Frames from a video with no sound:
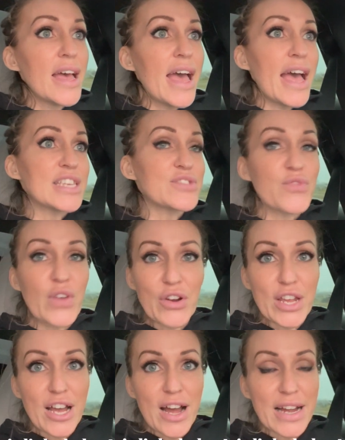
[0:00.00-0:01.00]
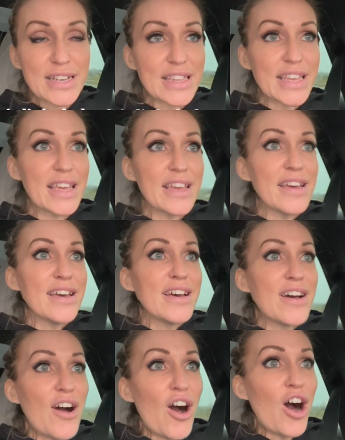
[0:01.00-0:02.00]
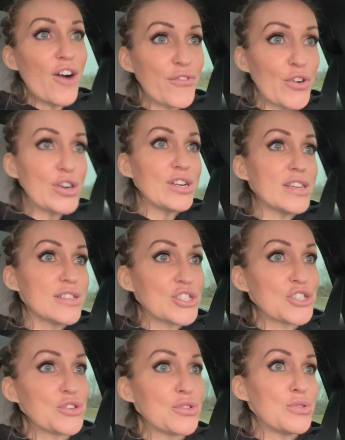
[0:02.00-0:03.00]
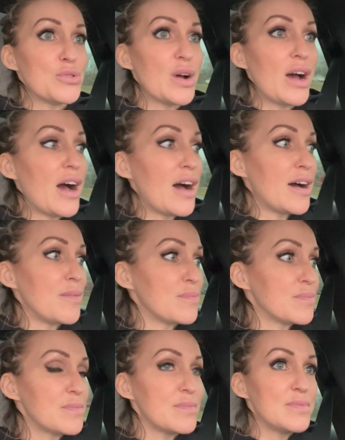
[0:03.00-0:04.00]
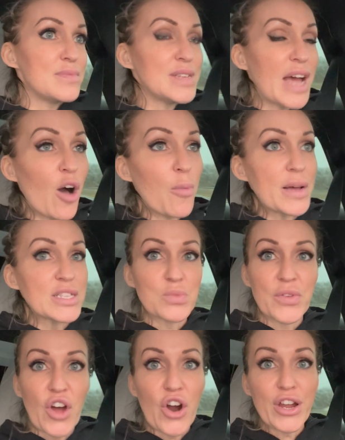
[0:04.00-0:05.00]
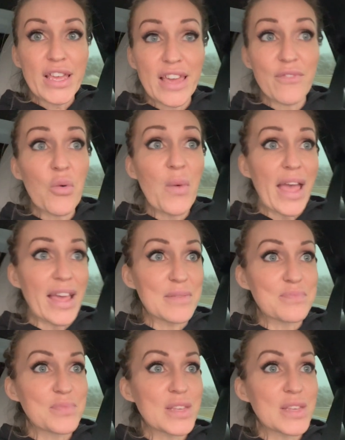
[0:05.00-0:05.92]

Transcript: has very kindly offered to um, help us with our giveaway.